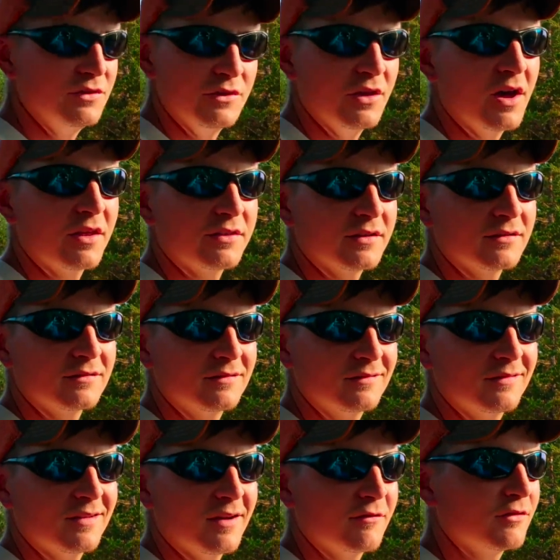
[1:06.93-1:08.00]
nothing.
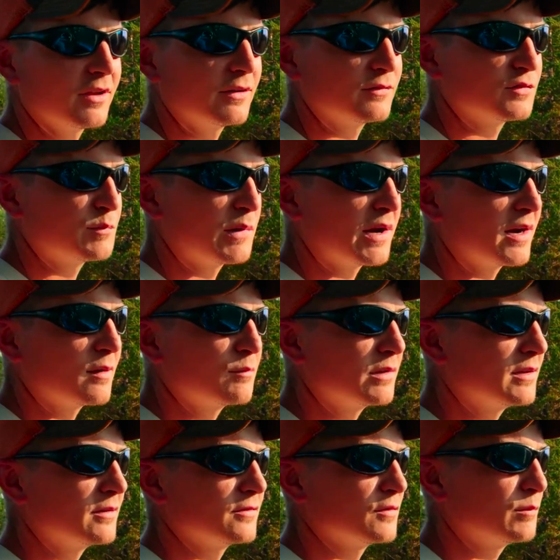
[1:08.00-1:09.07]
Everything was bare,
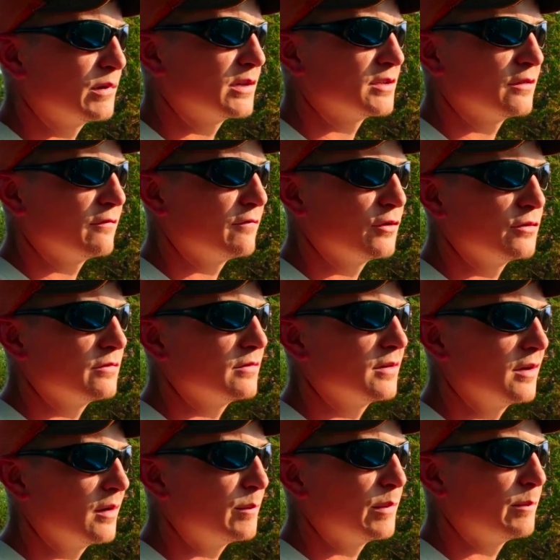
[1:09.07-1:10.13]
but there was a bunch of fruit
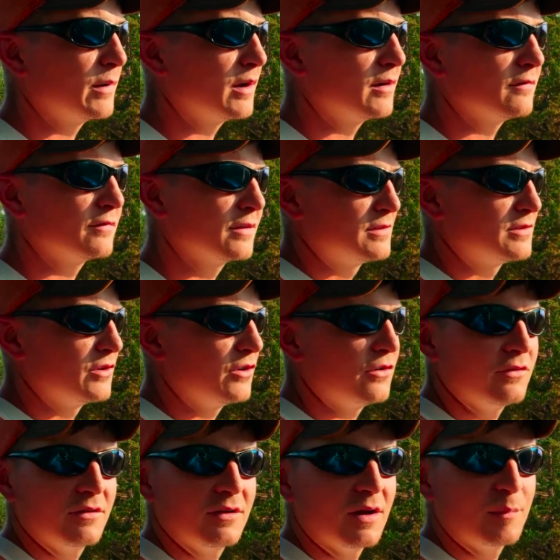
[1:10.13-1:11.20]
up above.
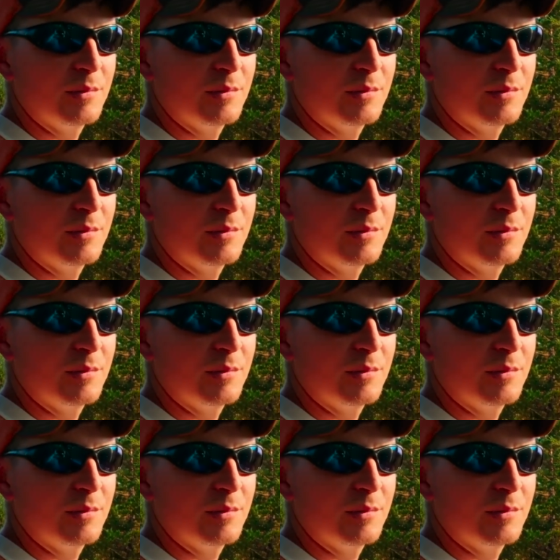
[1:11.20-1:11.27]
So I